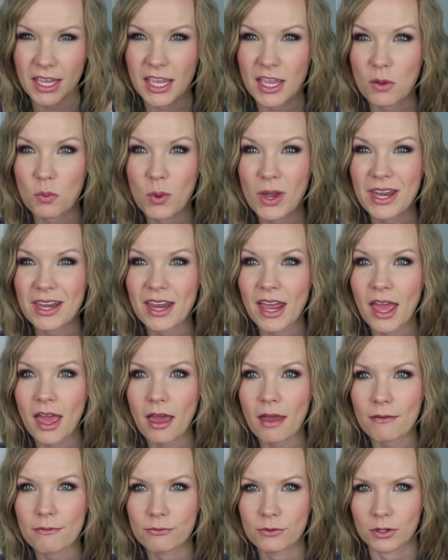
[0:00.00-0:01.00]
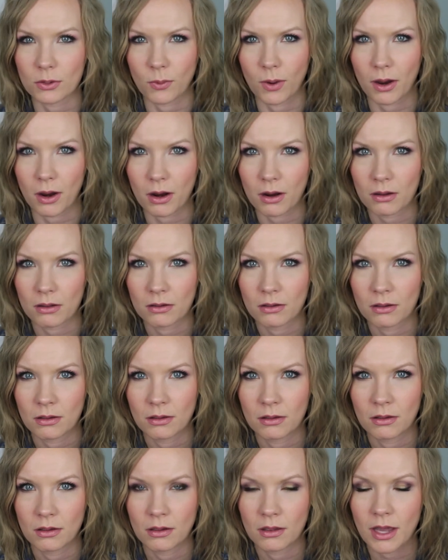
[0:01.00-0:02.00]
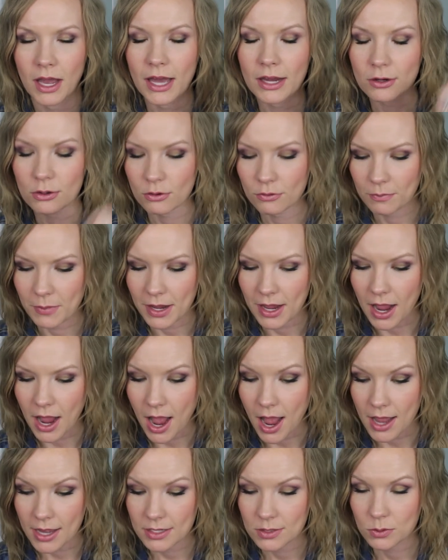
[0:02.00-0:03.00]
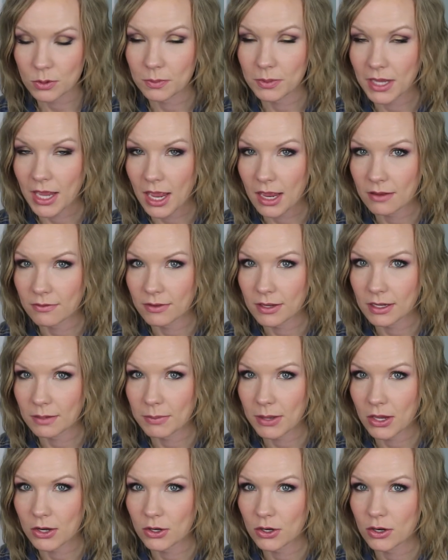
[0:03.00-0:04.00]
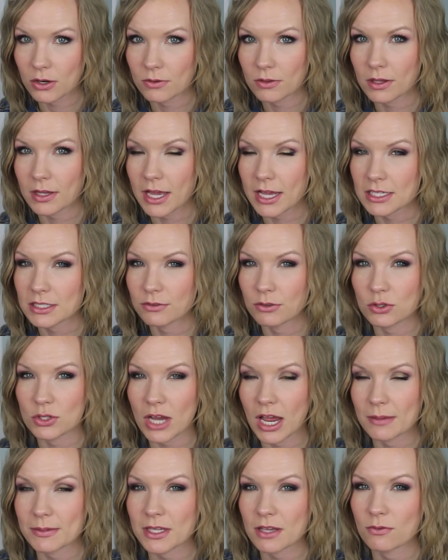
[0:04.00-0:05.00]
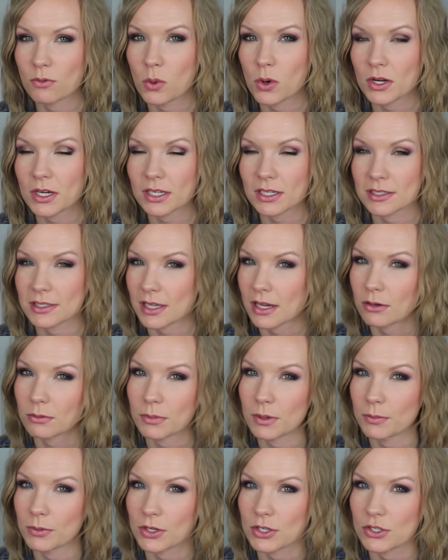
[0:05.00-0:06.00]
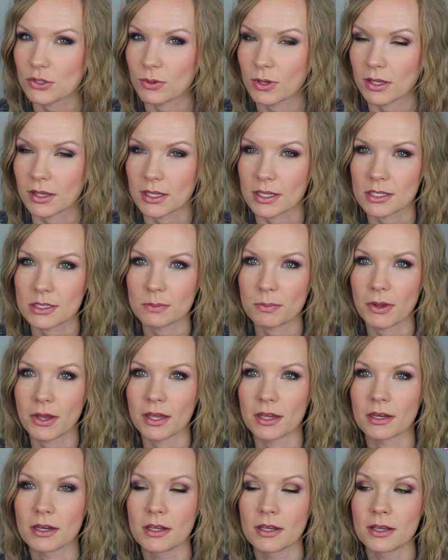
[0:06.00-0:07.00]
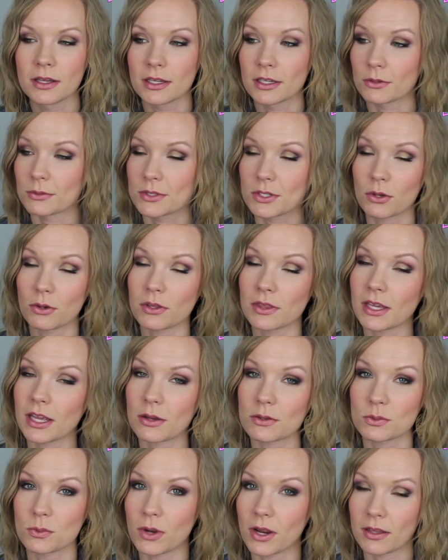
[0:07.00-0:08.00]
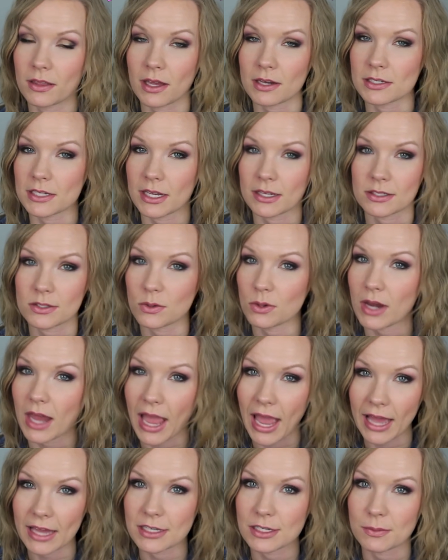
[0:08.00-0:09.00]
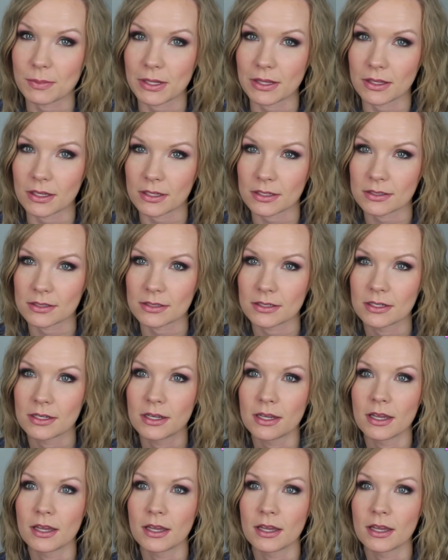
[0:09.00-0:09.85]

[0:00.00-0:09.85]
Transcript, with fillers: It went everywhere. I don't know if my eyes were behaving better the last few times I've worn it because I don't remember it doing this, but it was the only thing I was wearing that day, so it had to be this.